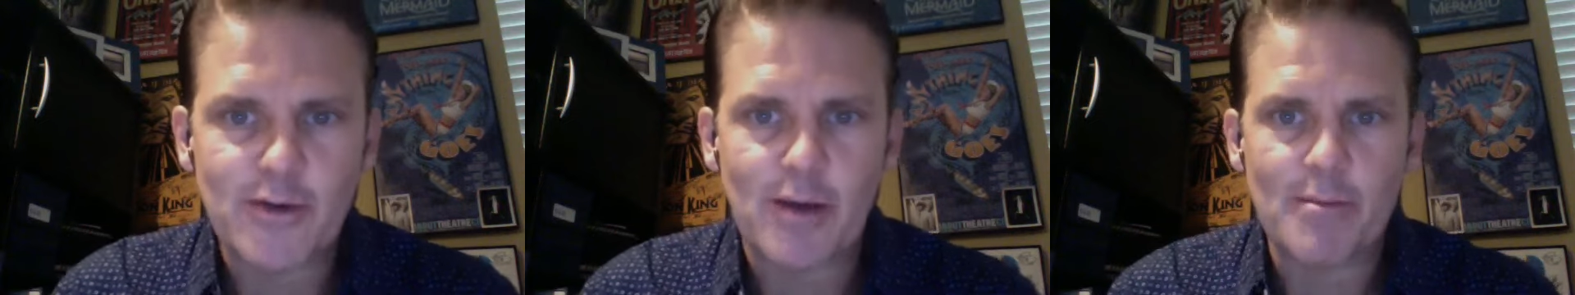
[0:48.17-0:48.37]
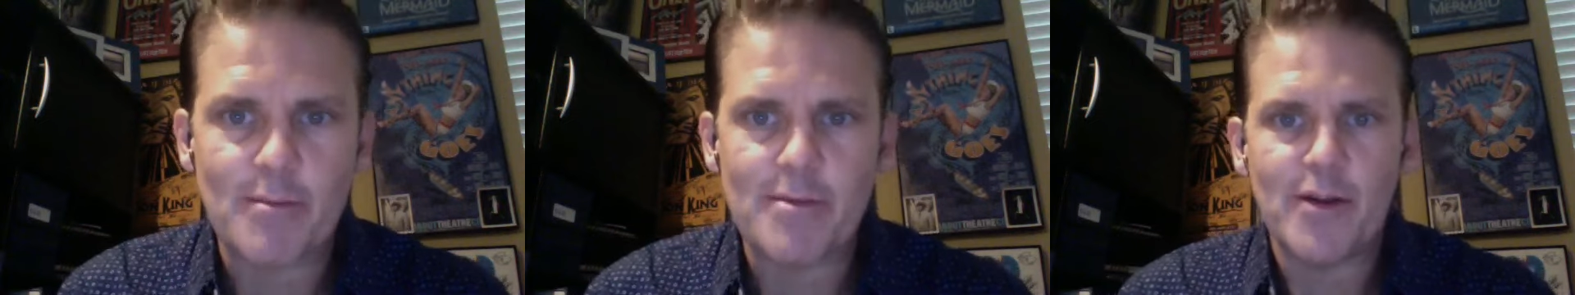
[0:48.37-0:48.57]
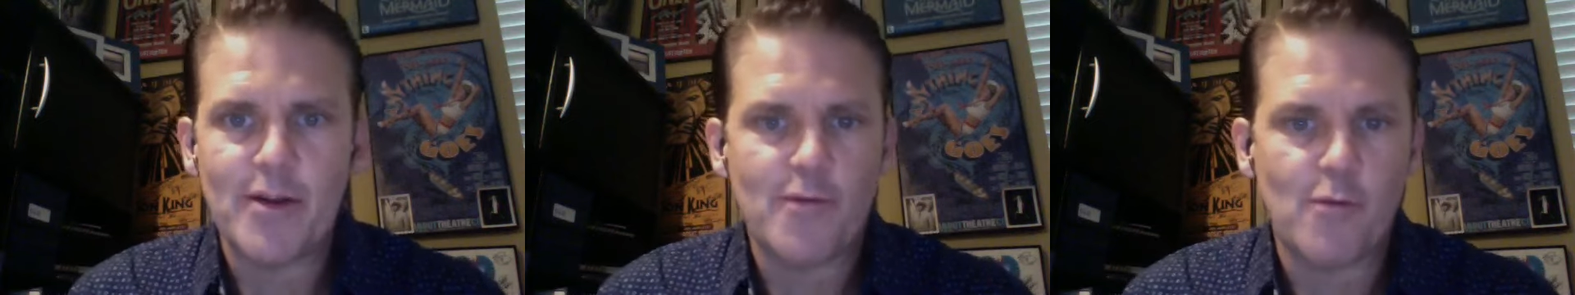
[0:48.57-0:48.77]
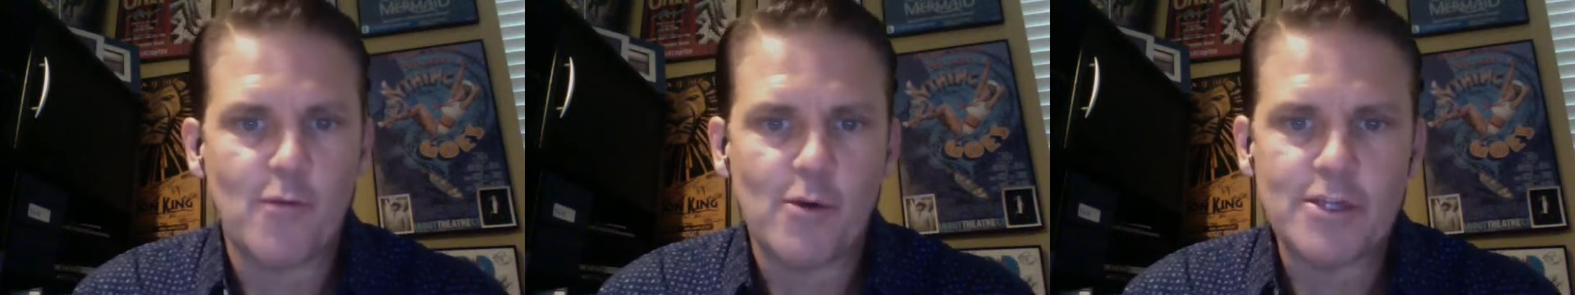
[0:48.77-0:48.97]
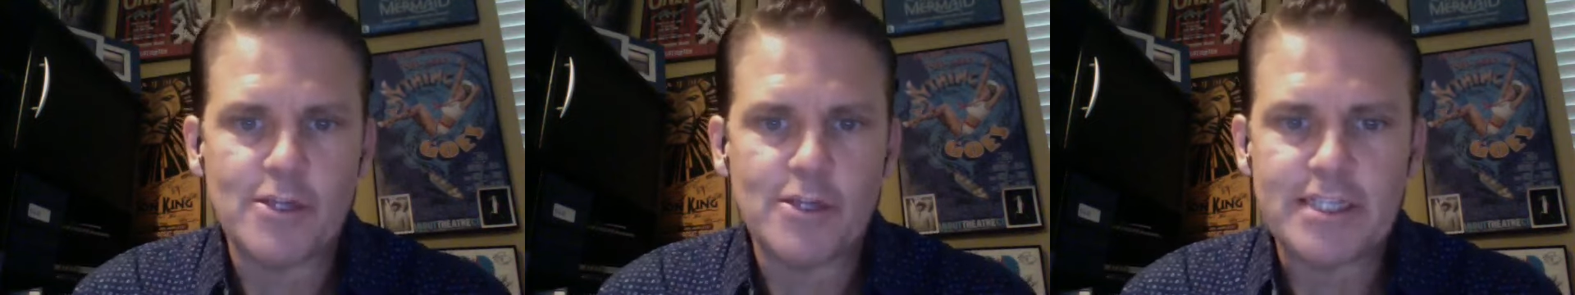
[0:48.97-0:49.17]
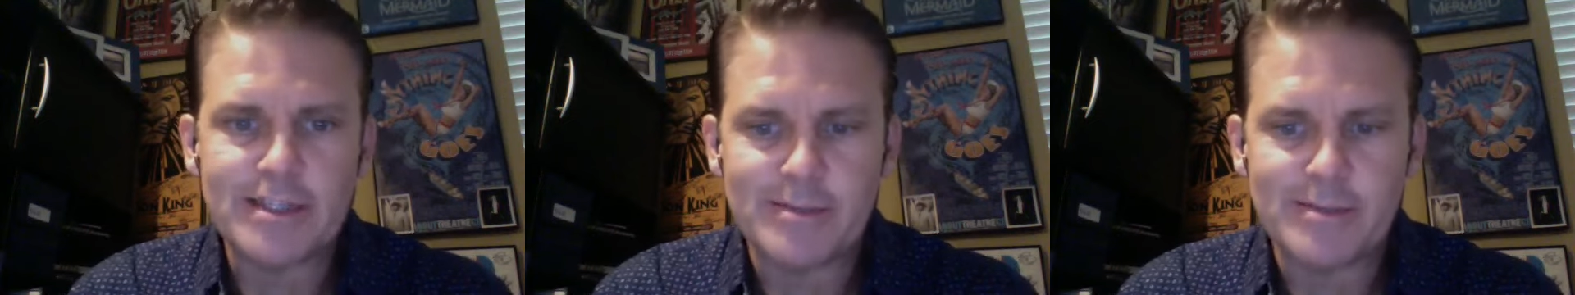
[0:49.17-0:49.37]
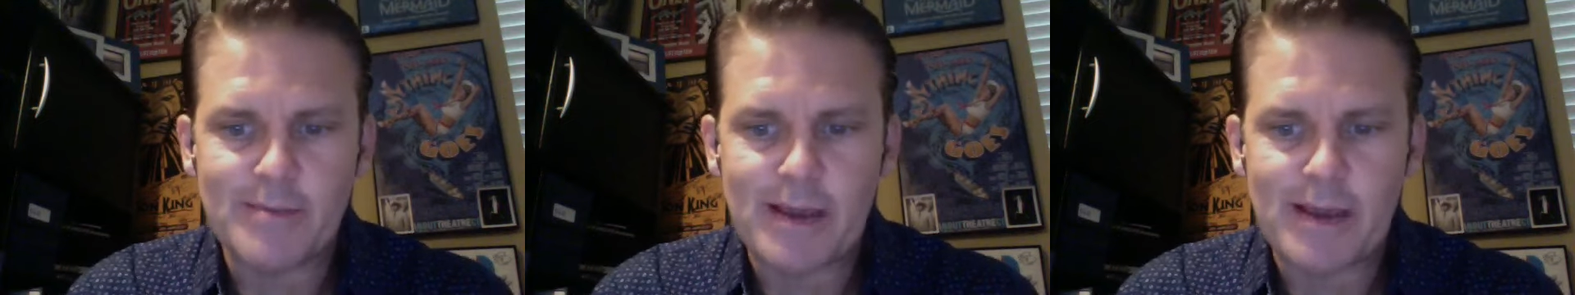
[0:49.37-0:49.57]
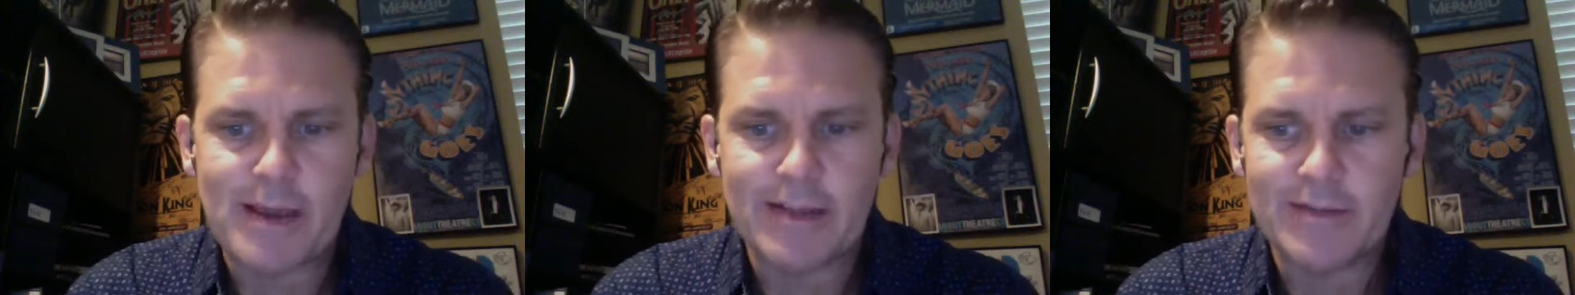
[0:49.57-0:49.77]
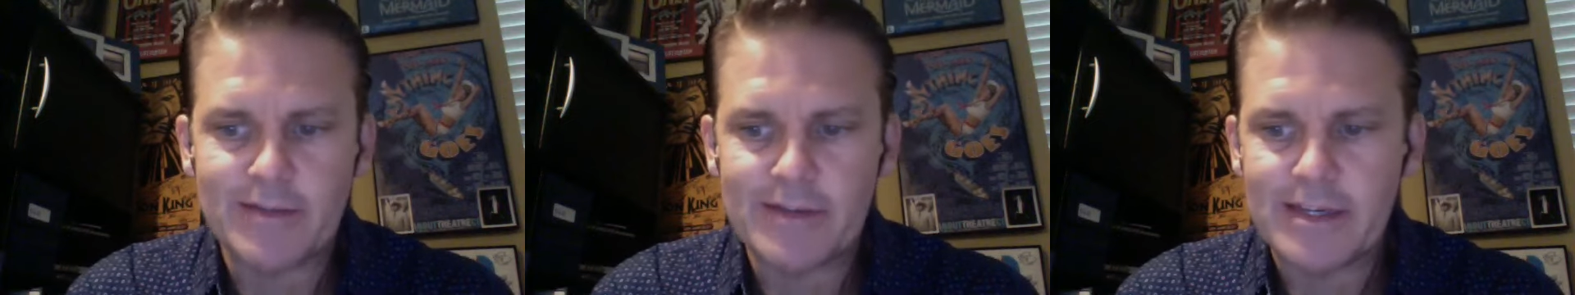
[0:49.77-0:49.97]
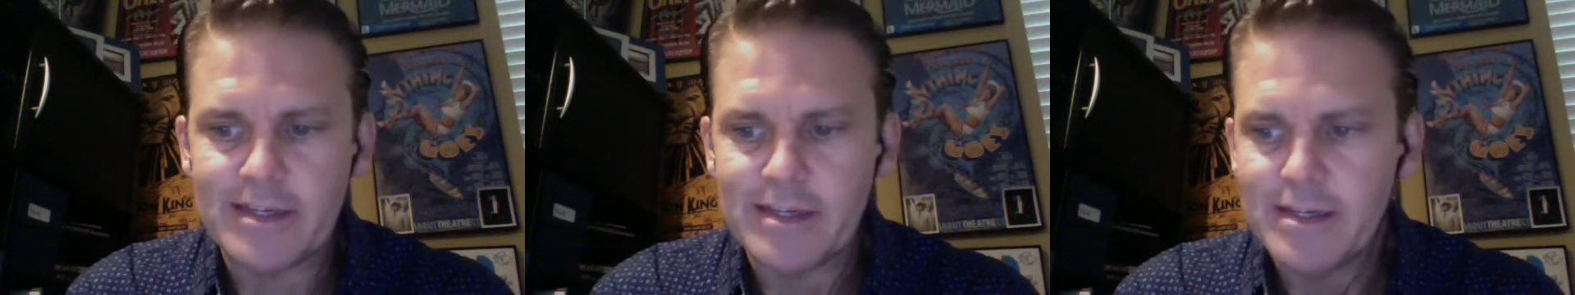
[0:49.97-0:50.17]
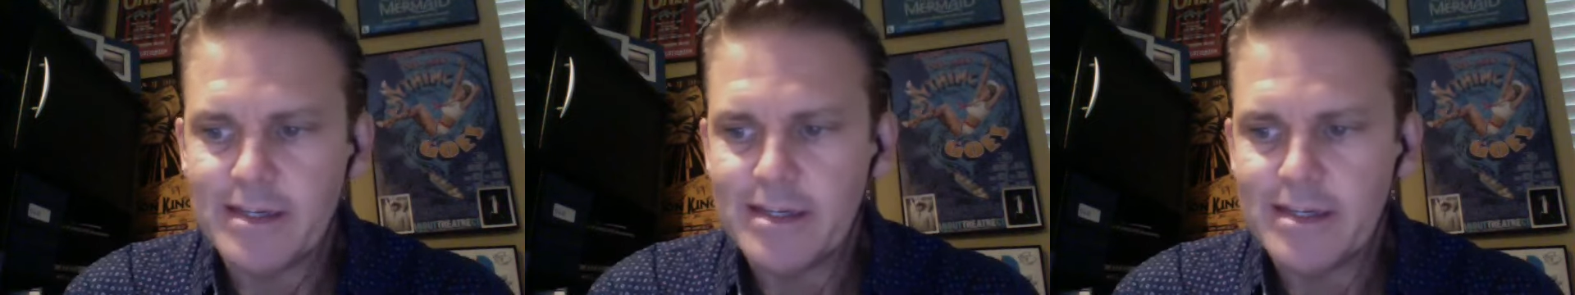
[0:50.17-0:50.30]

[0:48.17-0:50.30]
so I've been very fortunate to make a living